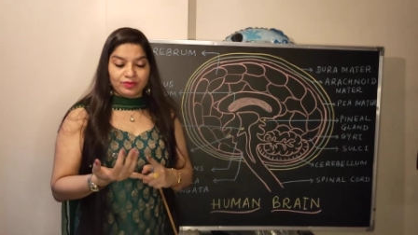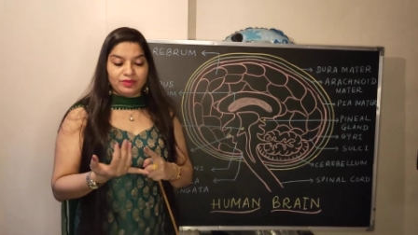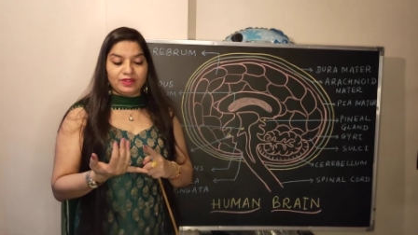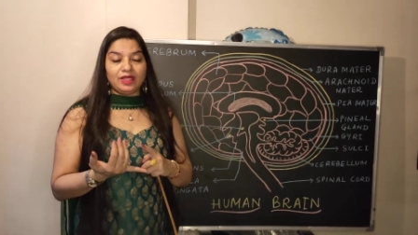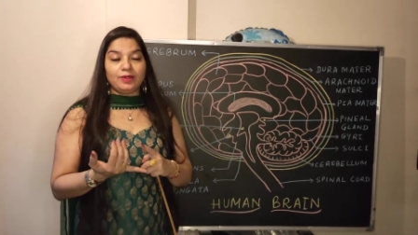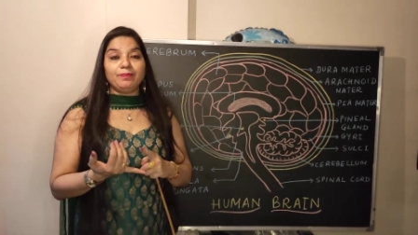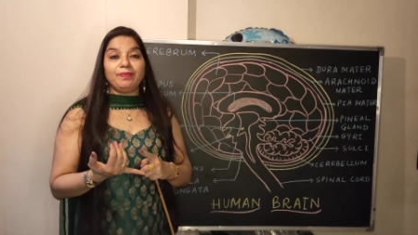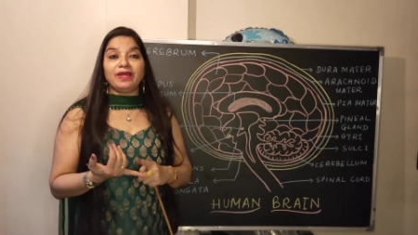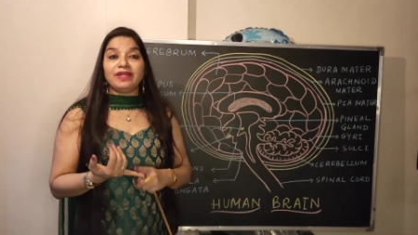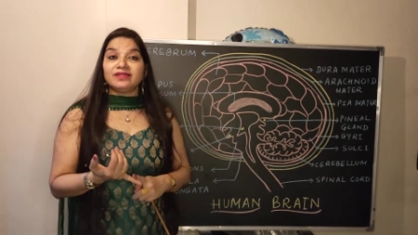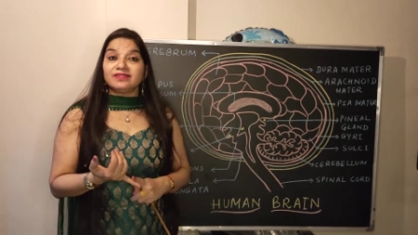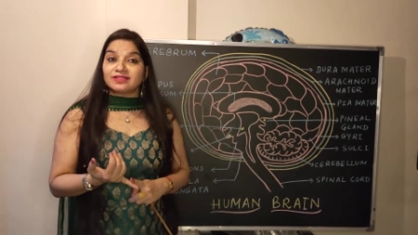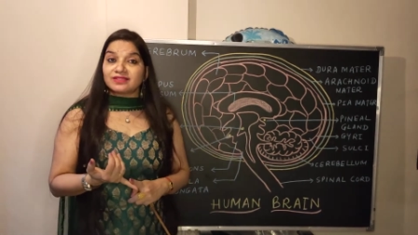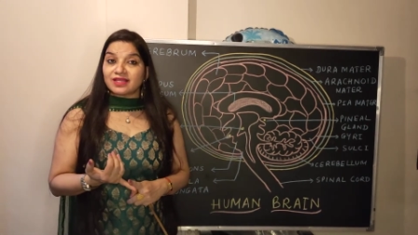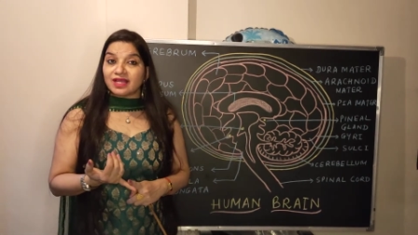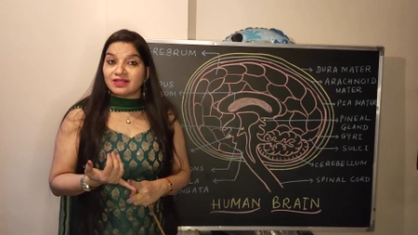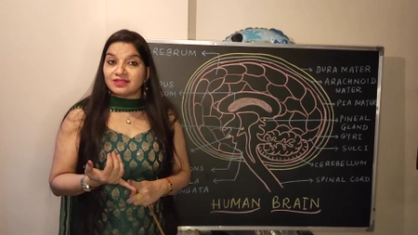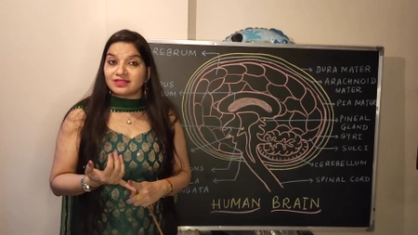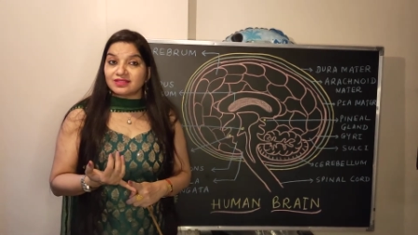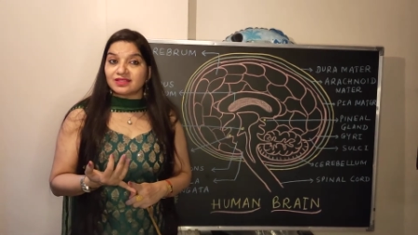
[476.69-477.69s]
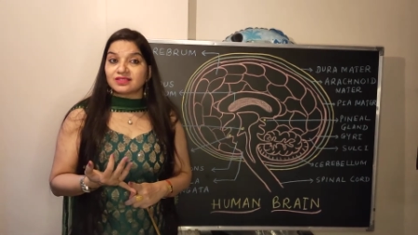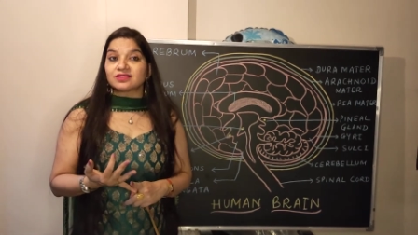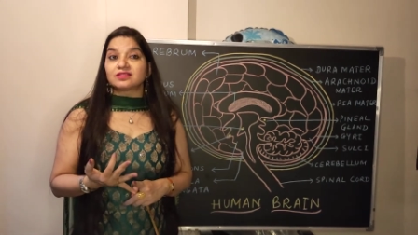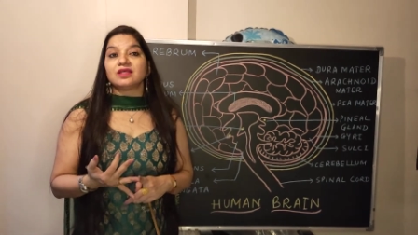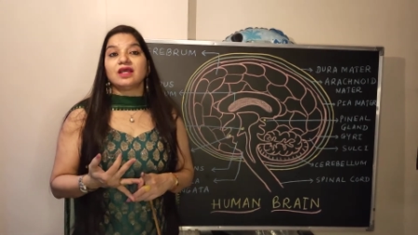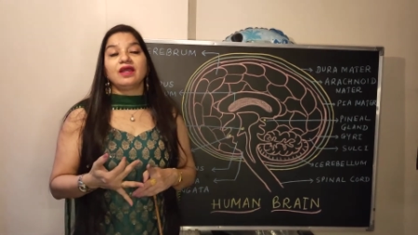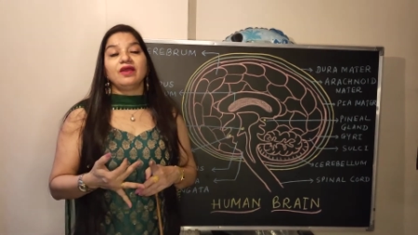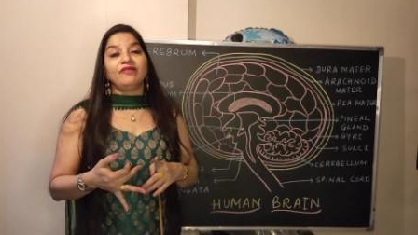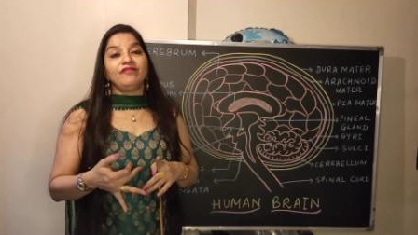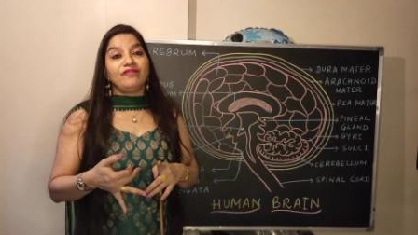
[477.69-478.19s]
then peristalsis,
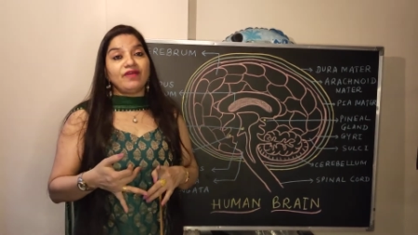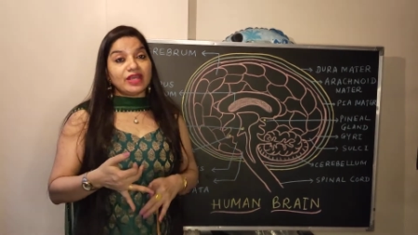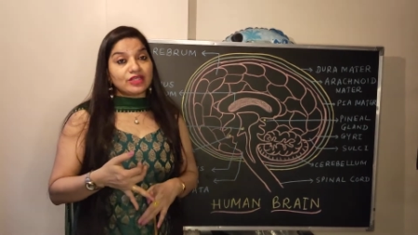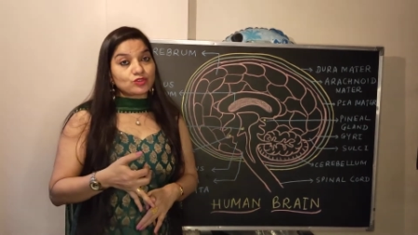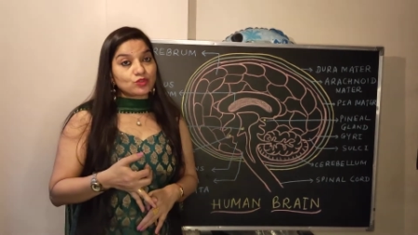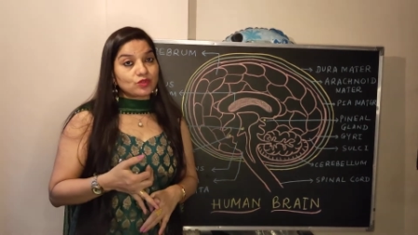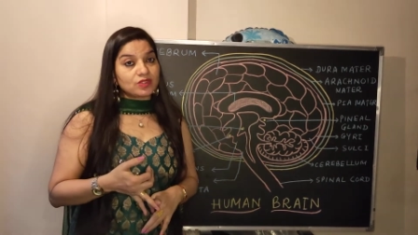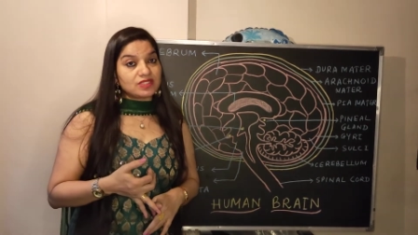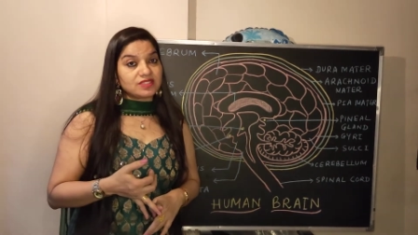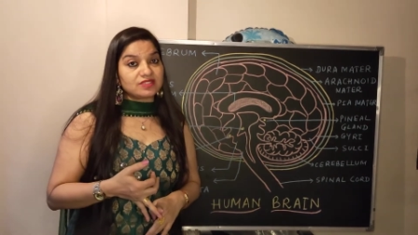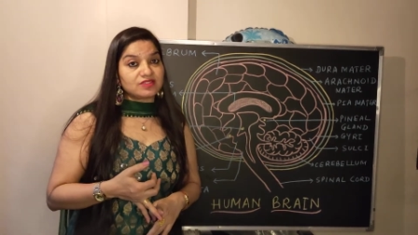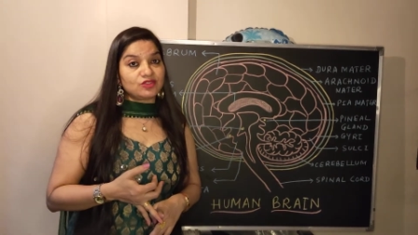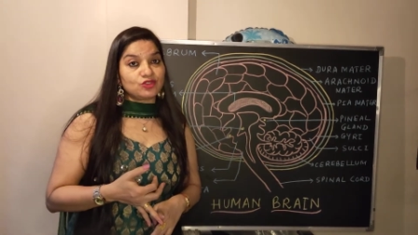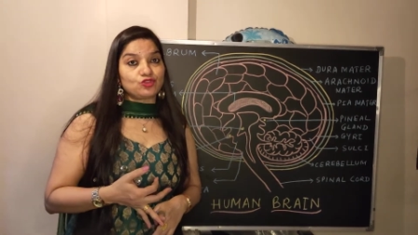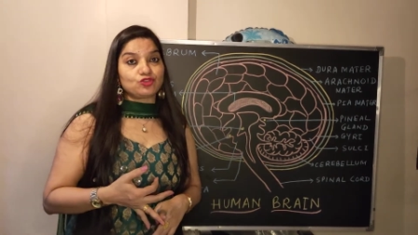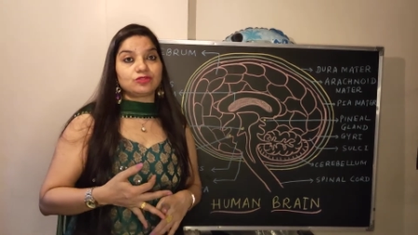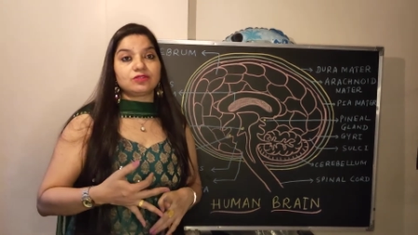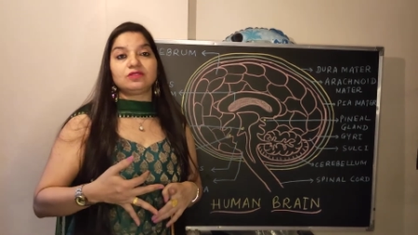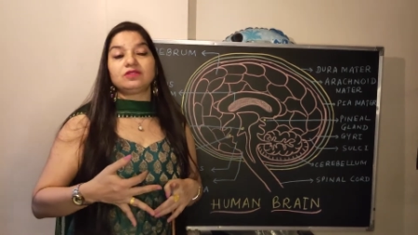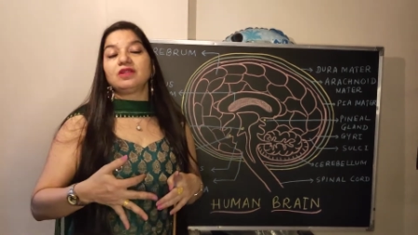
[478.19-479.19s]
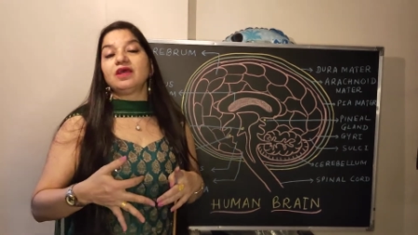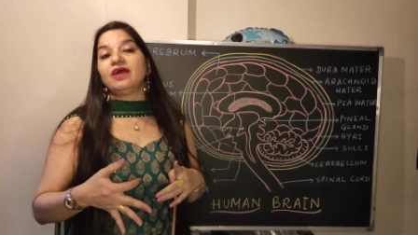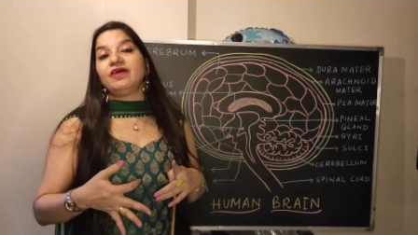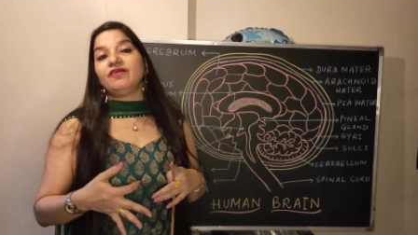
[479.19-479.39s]
vasoconstriction,